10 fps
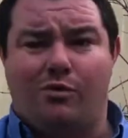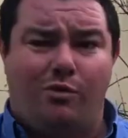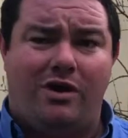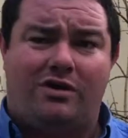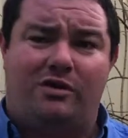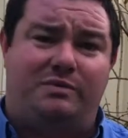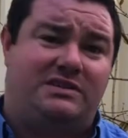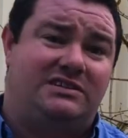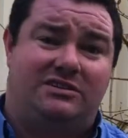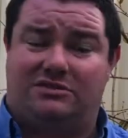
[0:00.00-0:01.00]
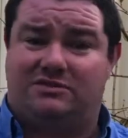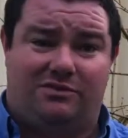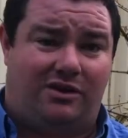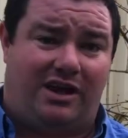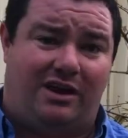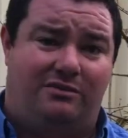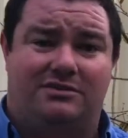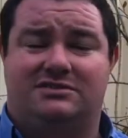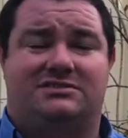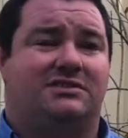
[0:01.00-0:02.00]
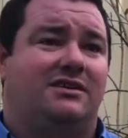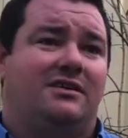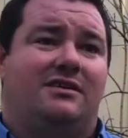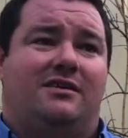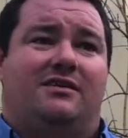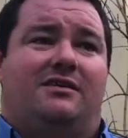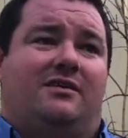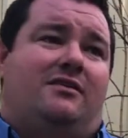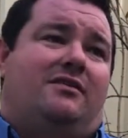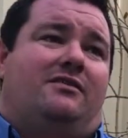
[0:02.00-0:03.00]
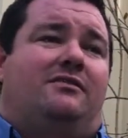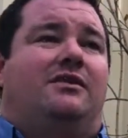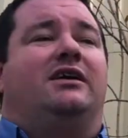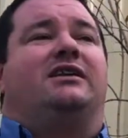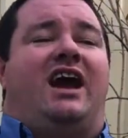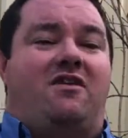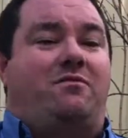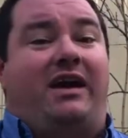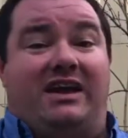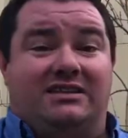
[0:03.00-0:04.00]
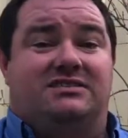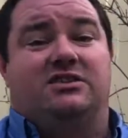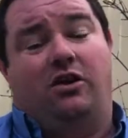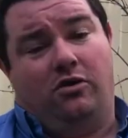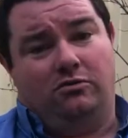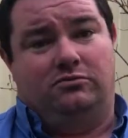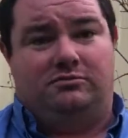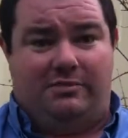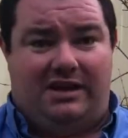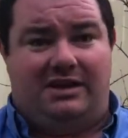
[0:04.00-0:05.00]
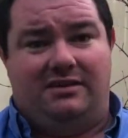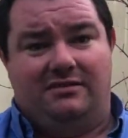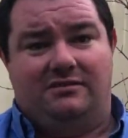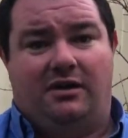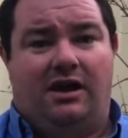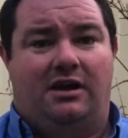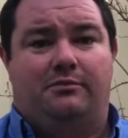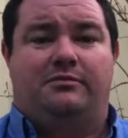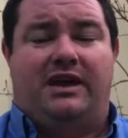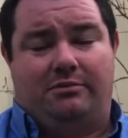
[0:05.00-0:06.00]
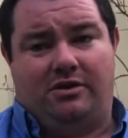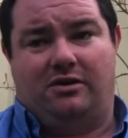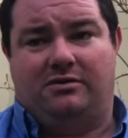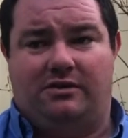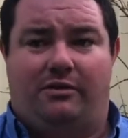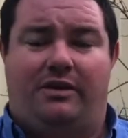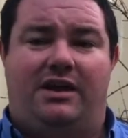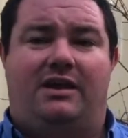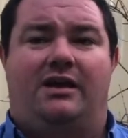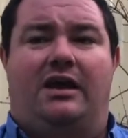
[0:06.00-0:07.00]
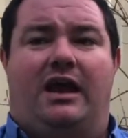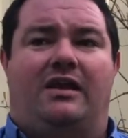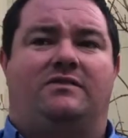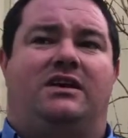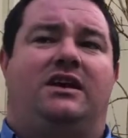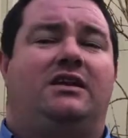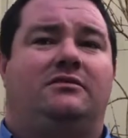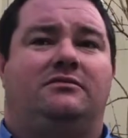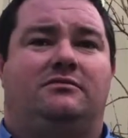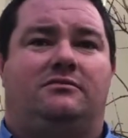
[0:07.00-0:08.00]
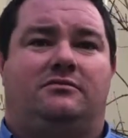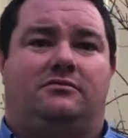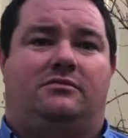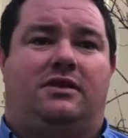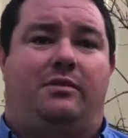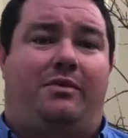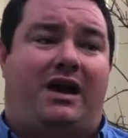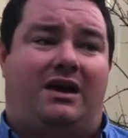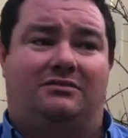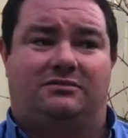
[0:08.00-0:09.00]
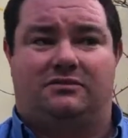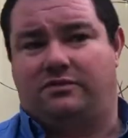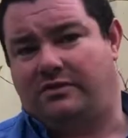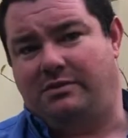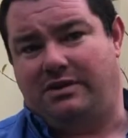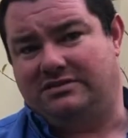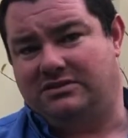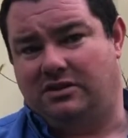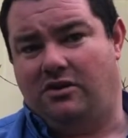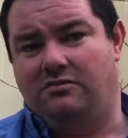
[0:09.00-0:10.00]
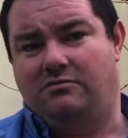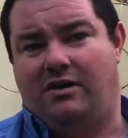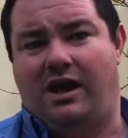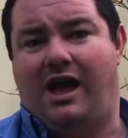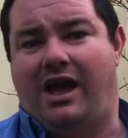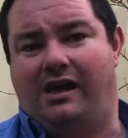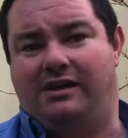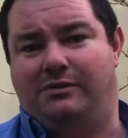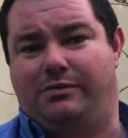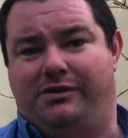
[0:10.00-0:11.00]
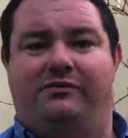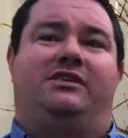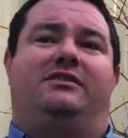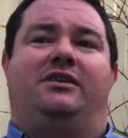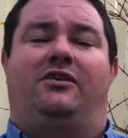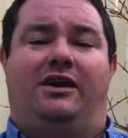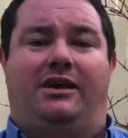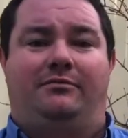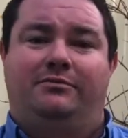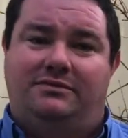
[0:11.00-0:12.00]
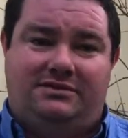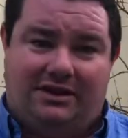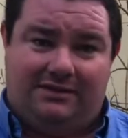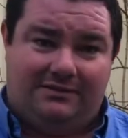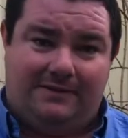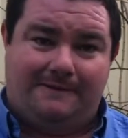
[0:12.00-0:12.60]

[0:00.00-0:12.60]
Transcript: Work got busy, lots of long hours. I gave back into the old me, kept going on that way. And then about 3 months ago, I had an epiphany that I am done.